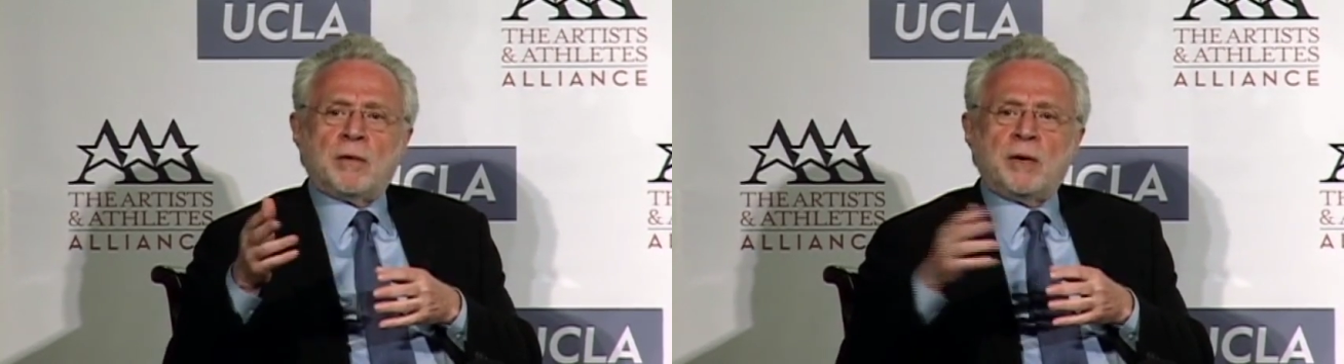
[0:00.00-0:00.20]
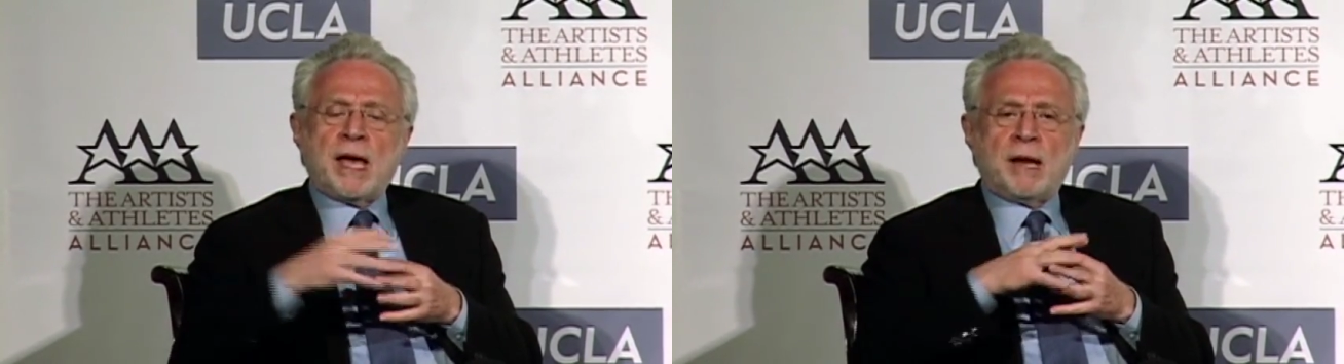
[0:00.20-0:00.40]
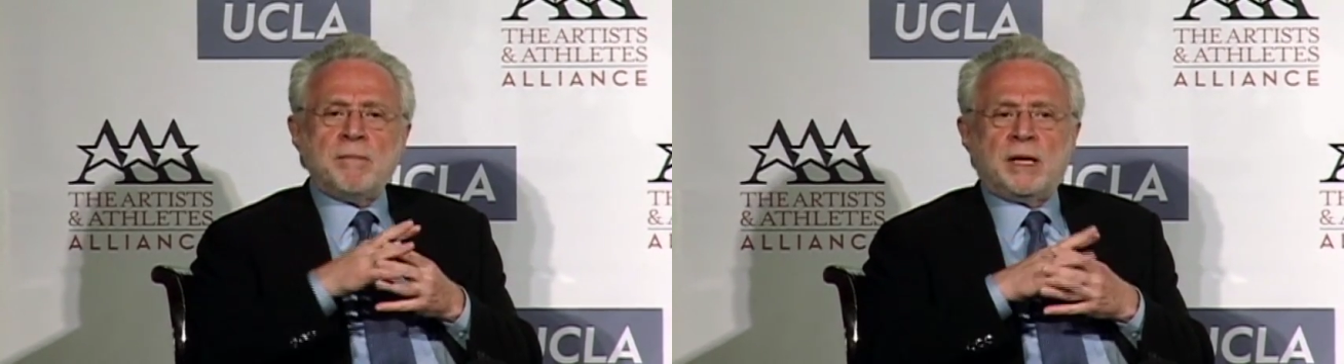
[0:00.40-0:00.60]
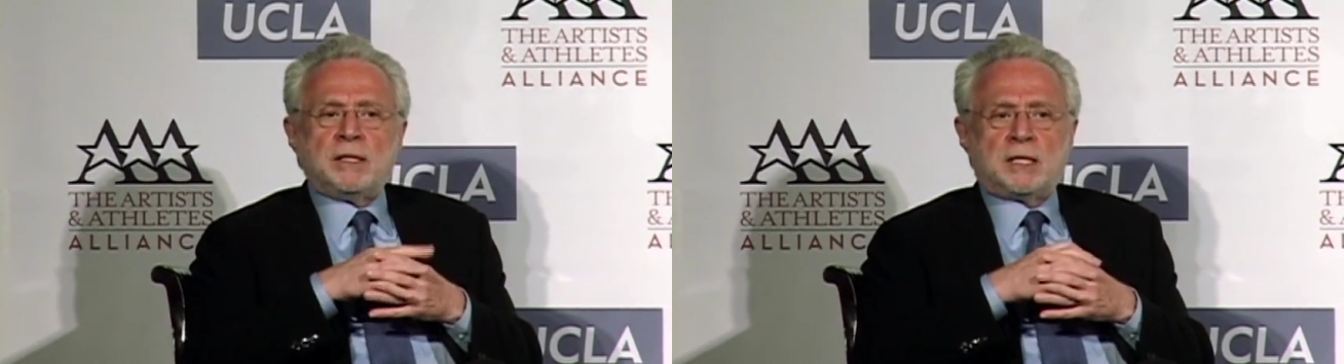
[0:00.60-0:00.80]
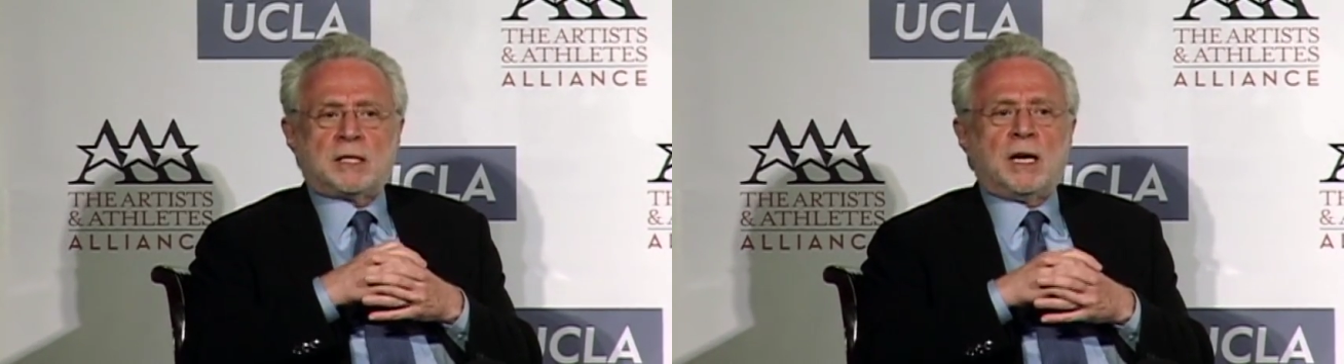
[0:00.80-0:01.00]
we had
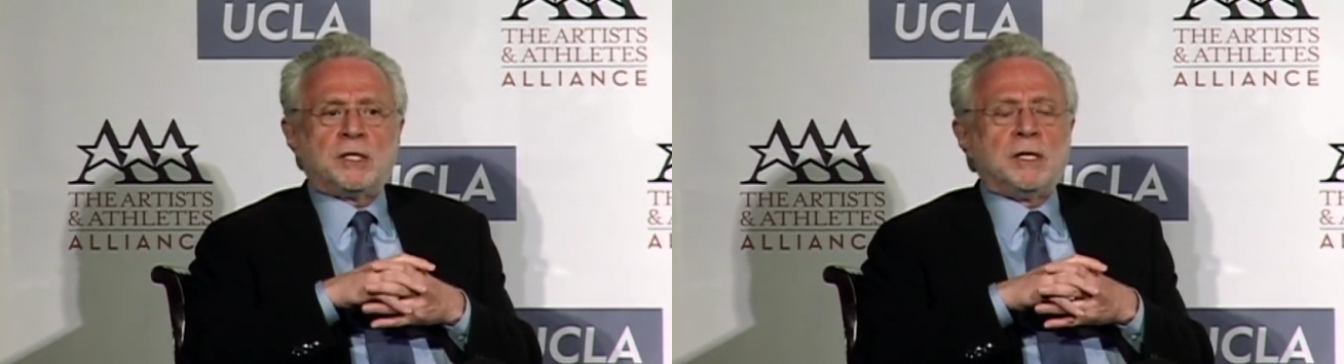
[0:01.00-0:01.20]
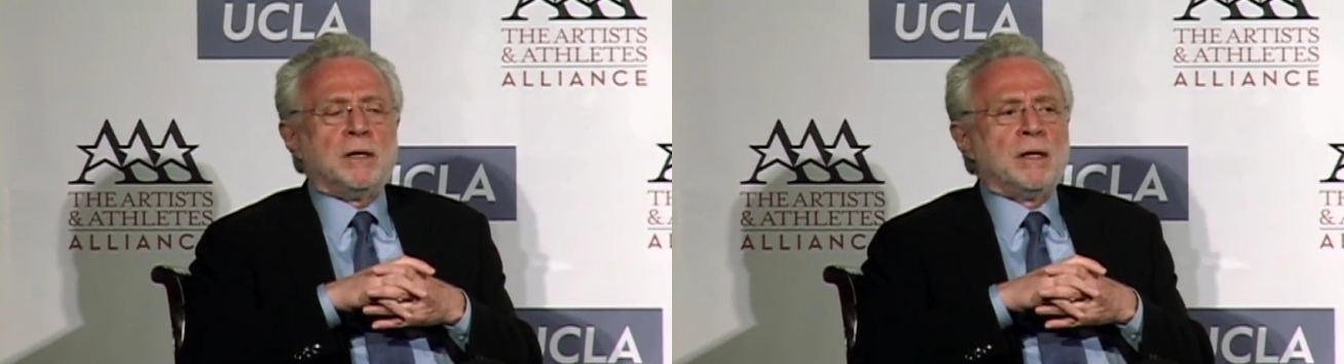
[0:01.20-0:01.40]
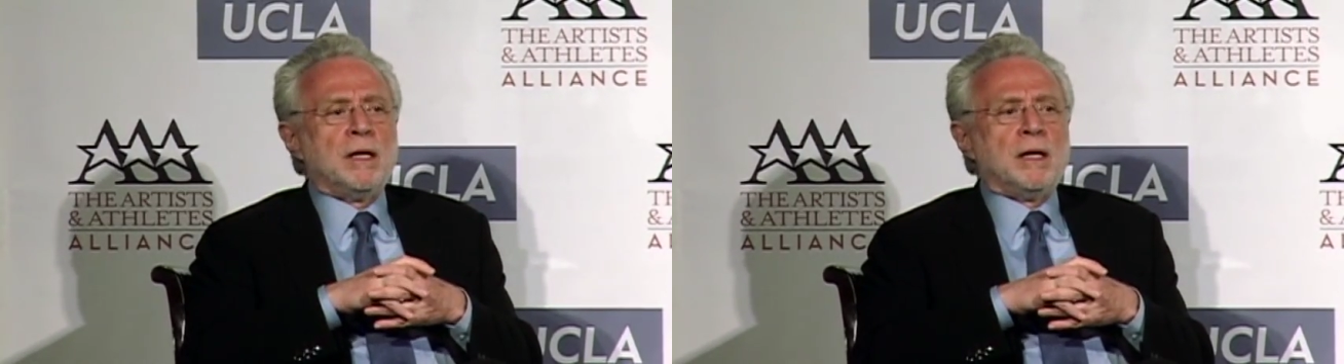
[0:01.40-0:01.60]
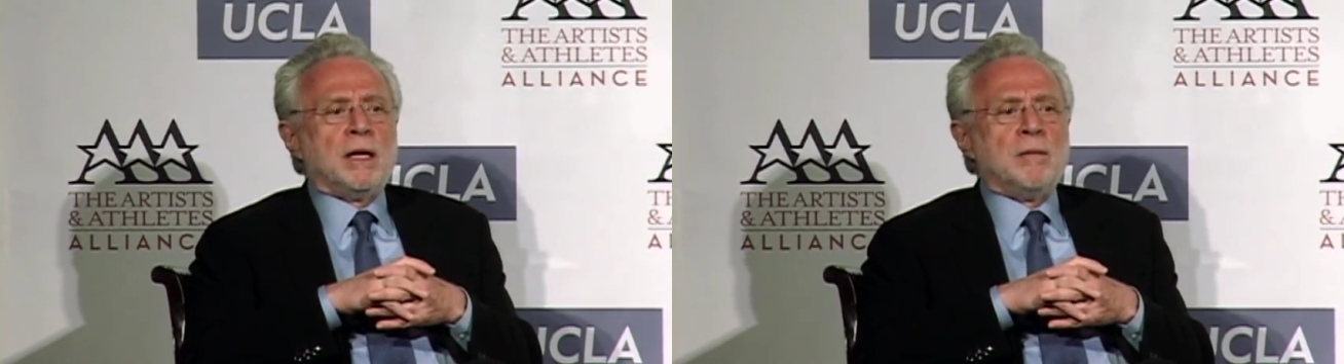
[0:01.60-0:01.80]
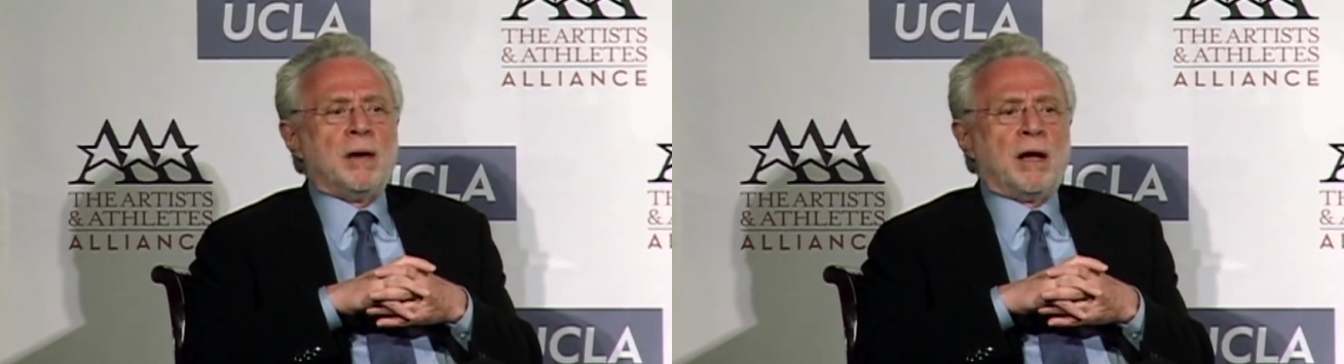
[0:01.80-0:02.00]
a discussion
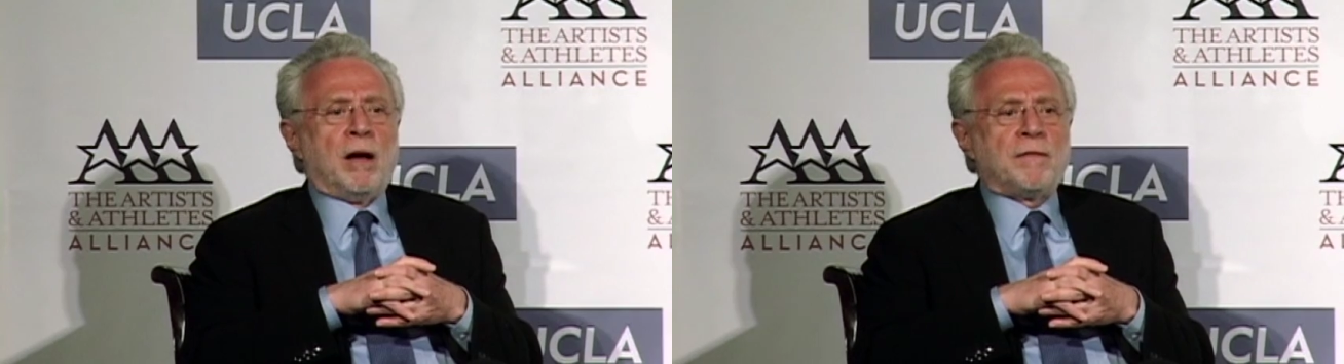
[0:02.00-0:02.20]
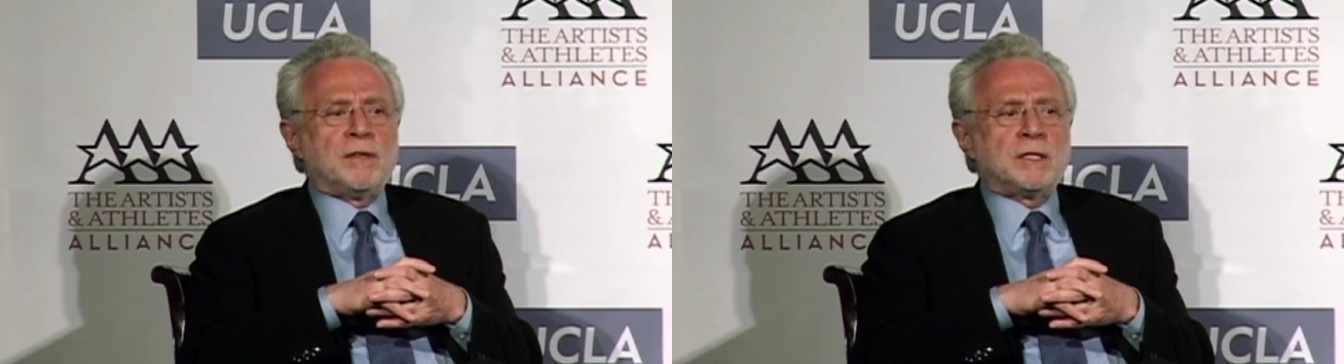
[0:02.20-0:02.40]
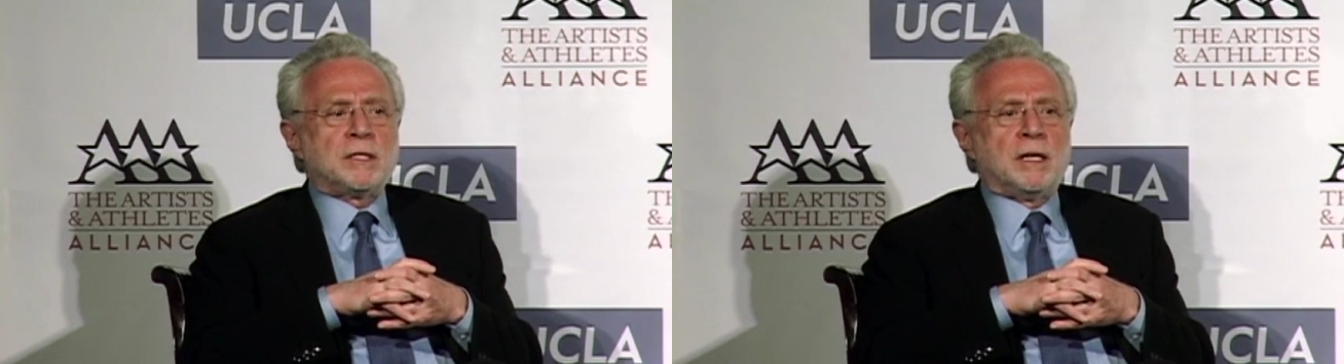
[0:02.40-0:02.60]
in my office